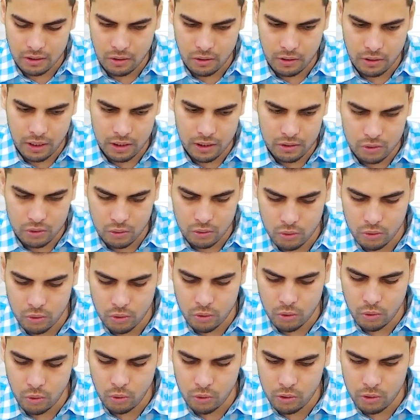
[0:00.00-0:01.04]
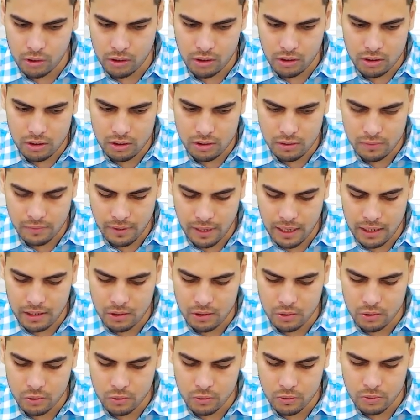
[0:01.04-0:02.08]
Okay, so total
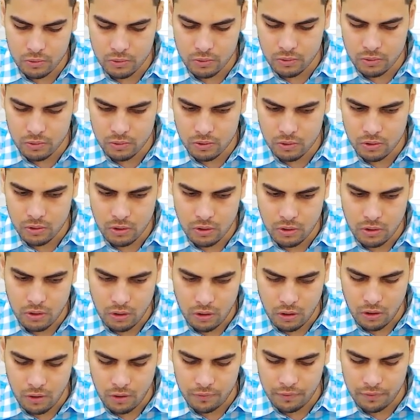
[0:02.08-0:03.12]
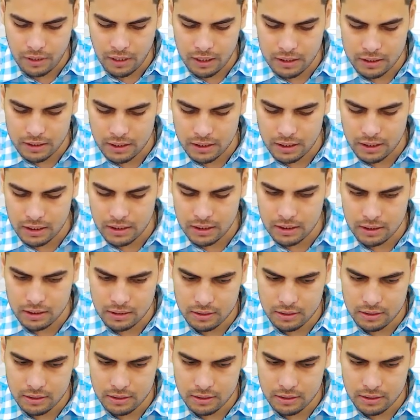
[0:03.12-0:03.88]
value of assets